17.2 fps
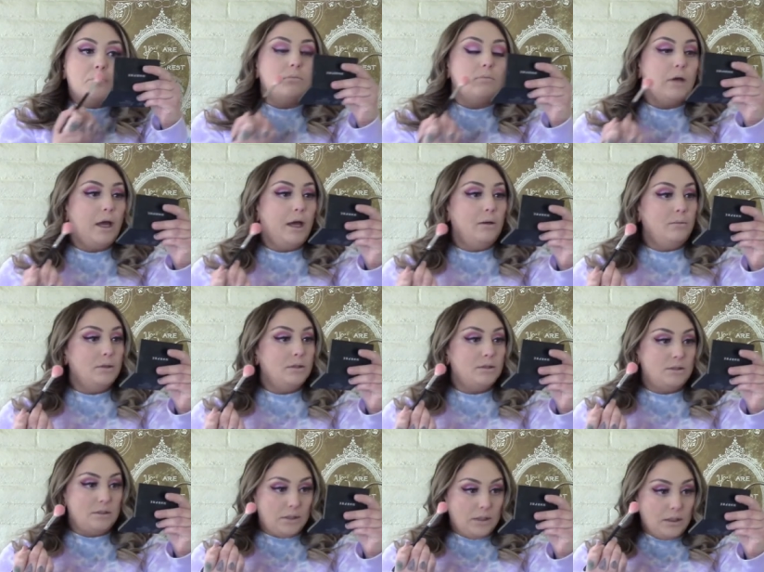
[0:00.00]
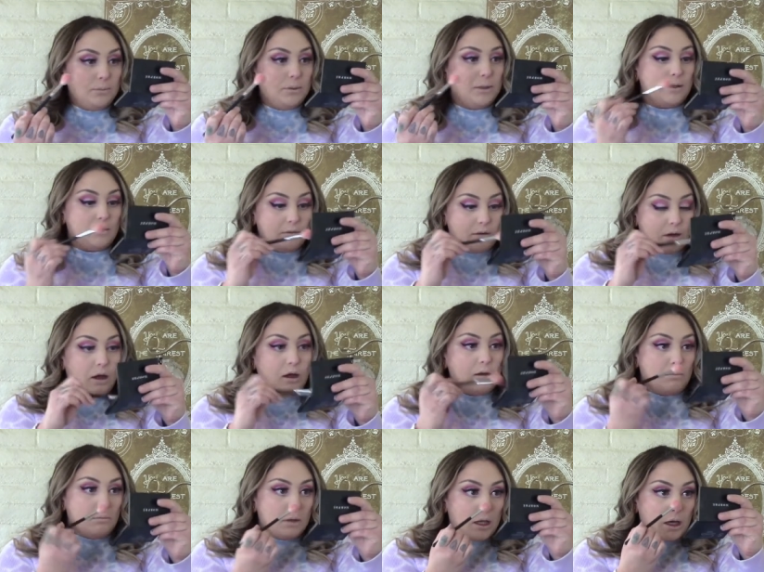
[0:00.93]
have been sleeping
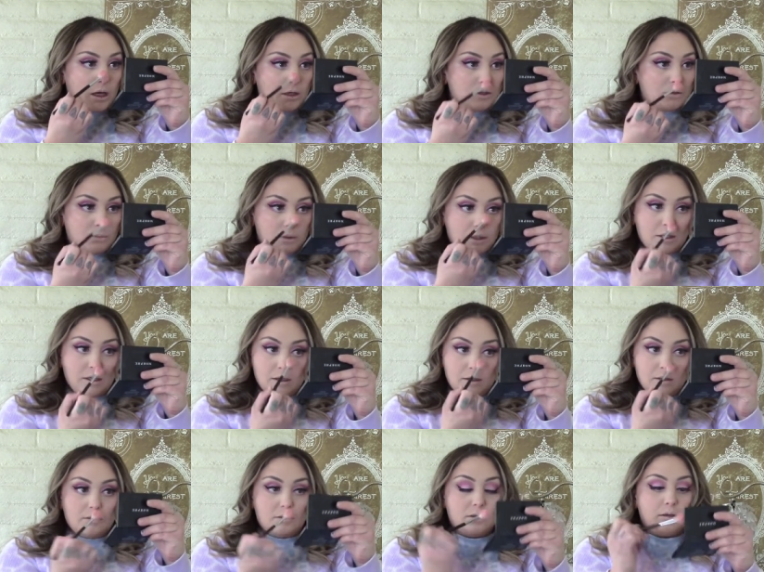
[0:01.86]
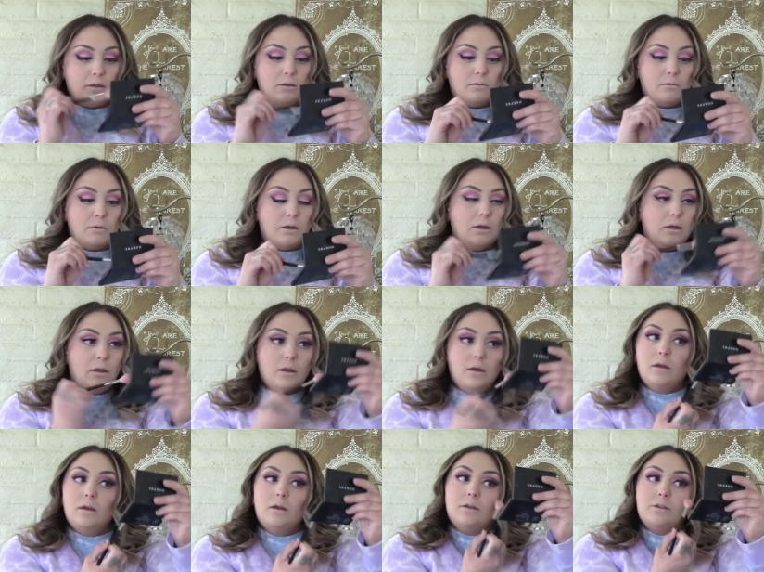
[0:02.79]
on blush because
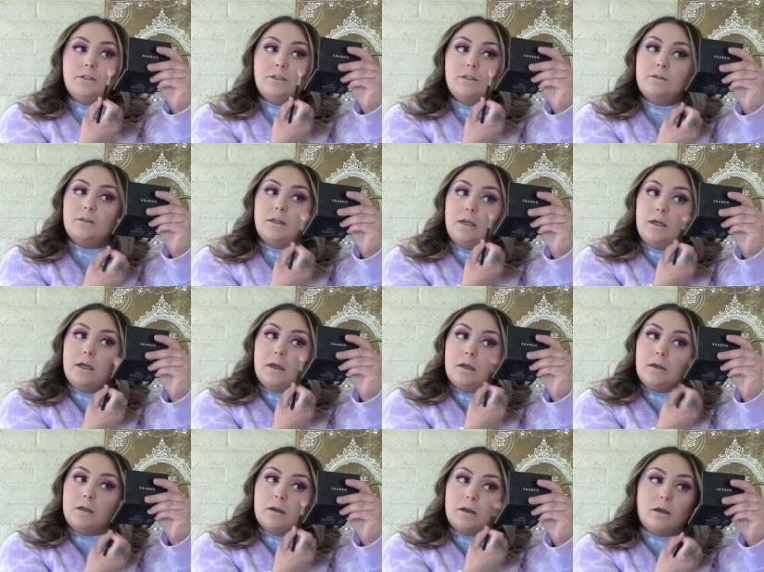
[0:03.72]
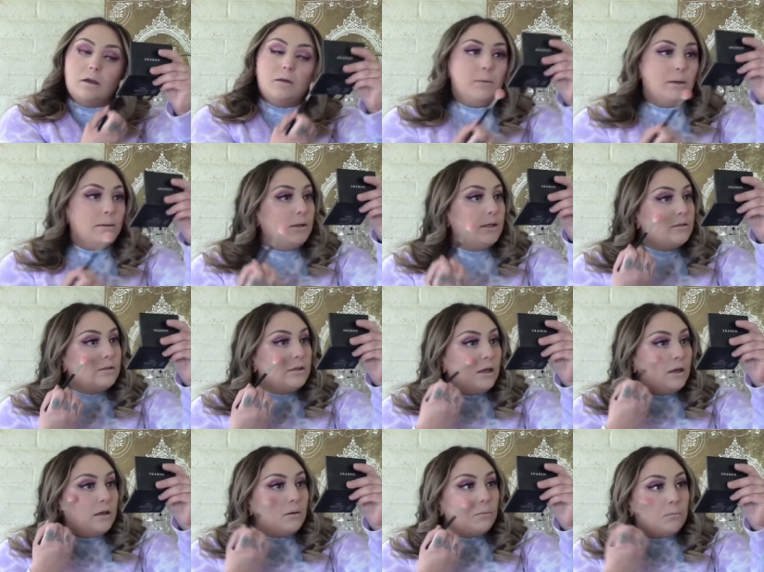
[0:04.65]
she's lit, you know? Maybe it is
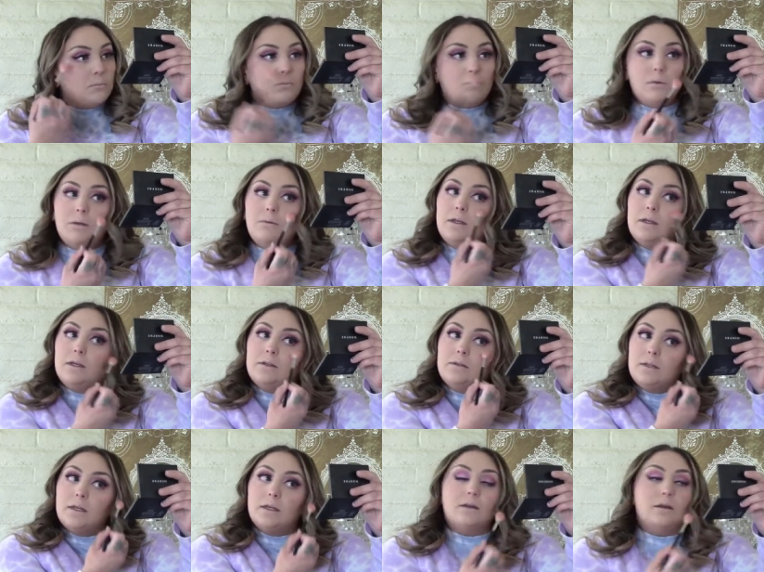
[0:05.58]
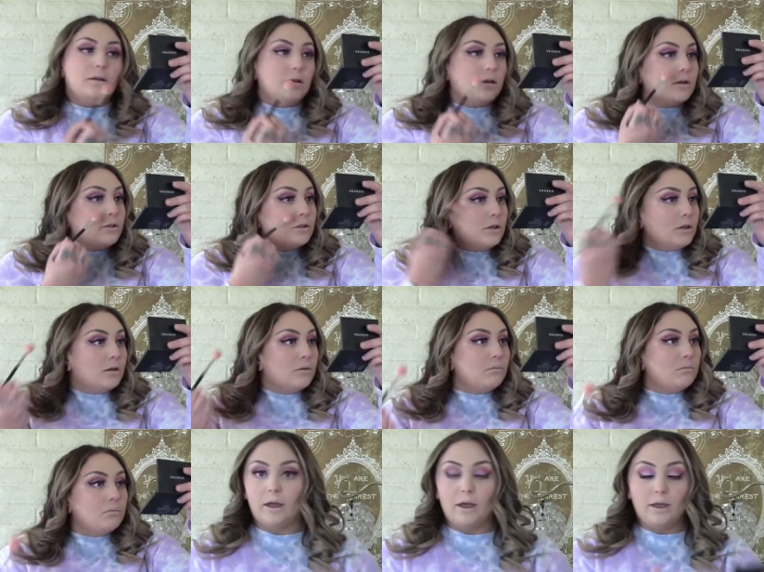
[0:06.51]
like an addiction.
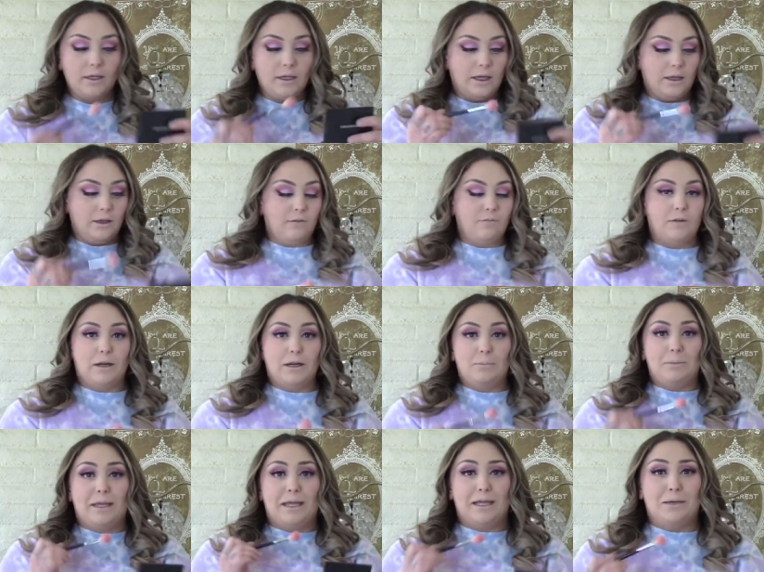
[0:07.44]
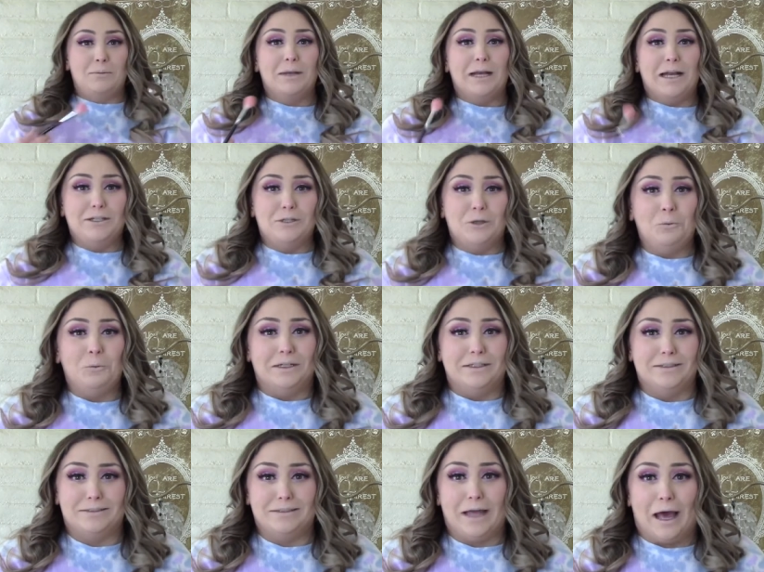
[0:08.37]
I think I look very pink, but I don't want
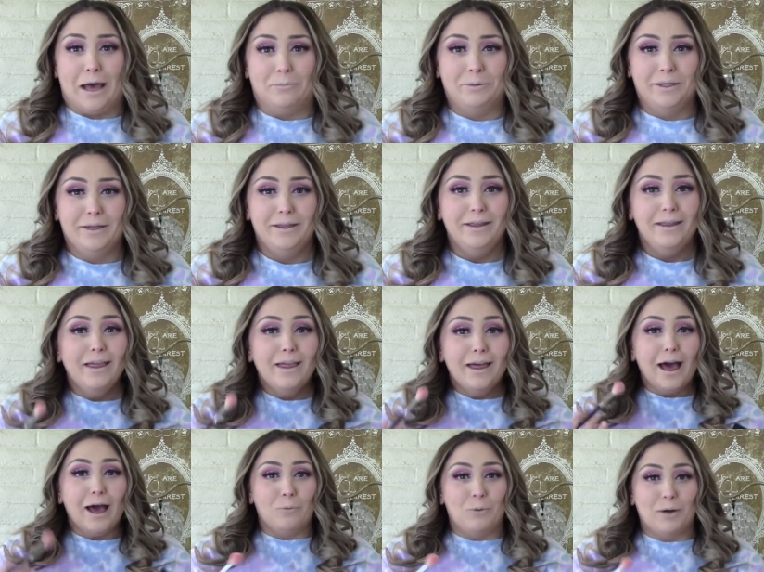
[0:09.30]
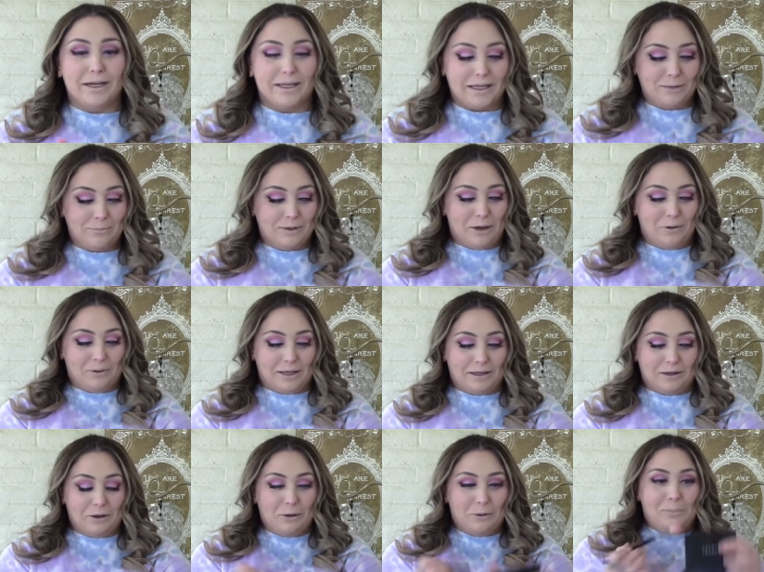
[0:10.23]
to stop. I want to keep
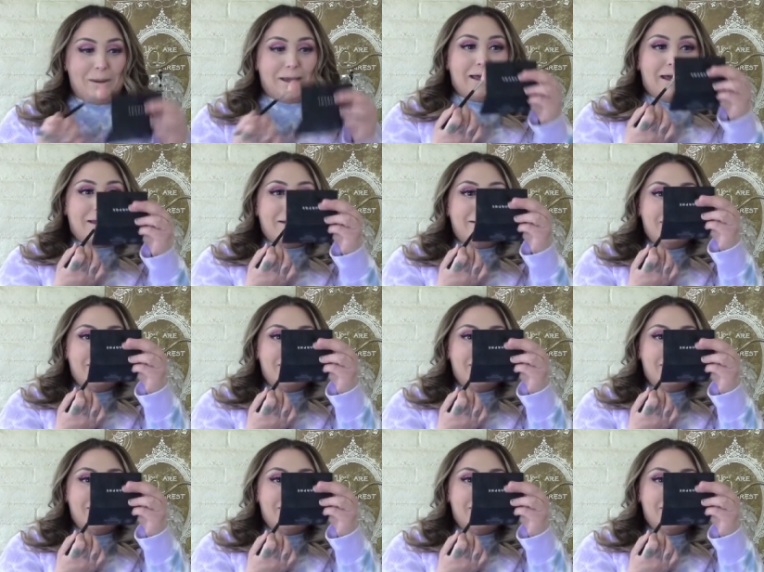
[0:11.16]
going. Oh my god.